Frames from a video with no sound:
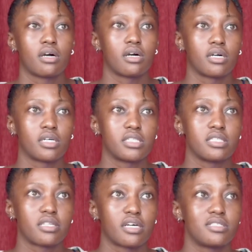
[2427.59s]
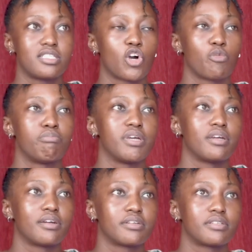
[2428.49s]
they start now
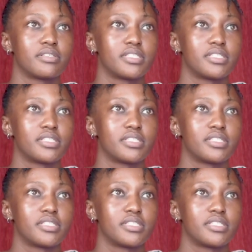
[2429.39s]
being